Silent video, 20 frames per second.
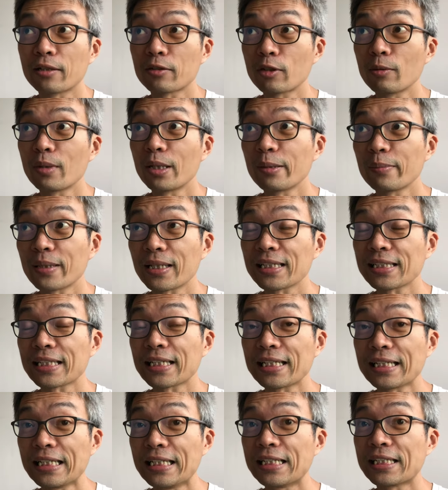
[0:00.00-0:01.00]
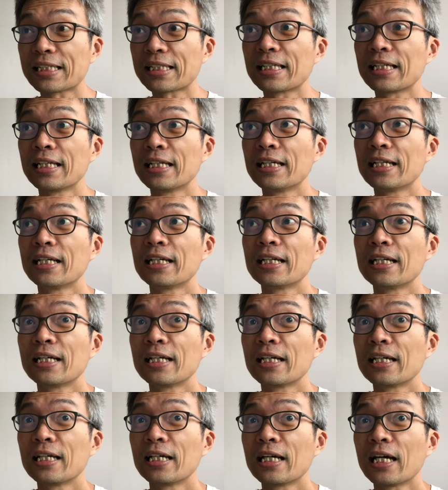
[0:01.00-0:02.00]
Tiong Bahru Plaza is
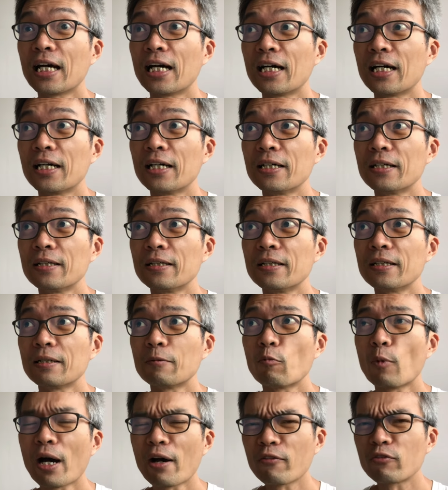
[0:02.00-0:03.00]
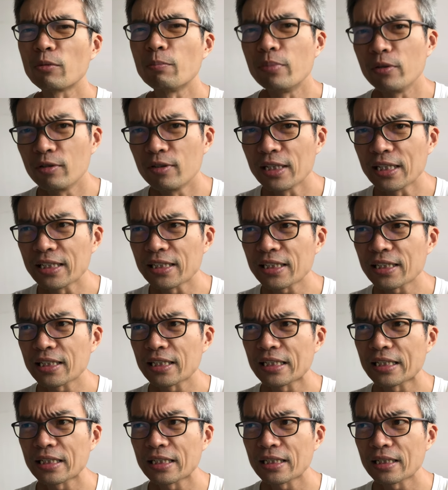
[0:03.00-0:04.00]
uh, one of the
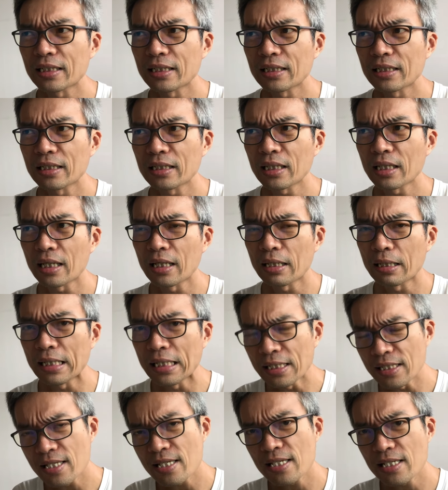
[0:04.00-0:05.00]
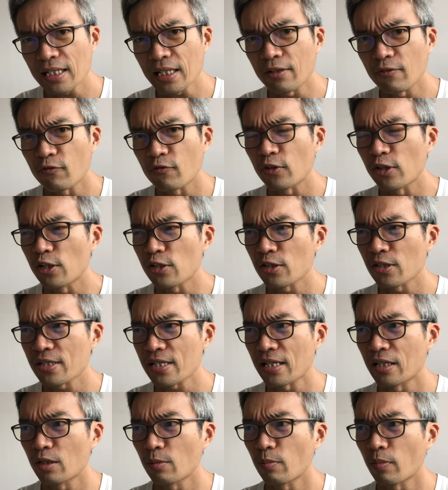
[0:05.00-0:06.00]
buildings inside Fraser
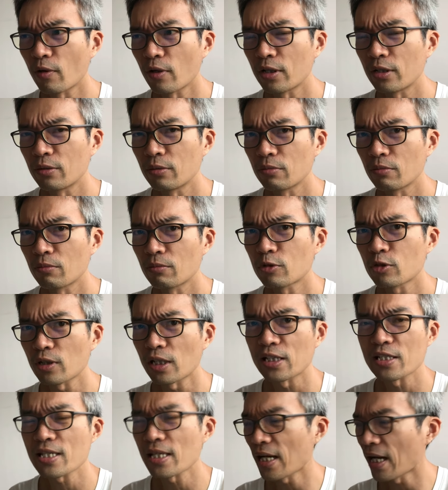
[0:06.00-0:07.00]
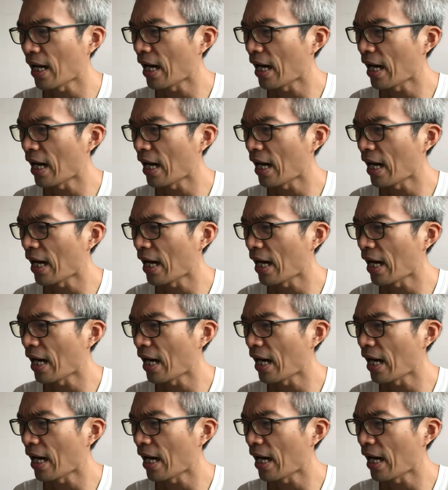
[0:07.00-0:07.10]
Centrepoint Trust.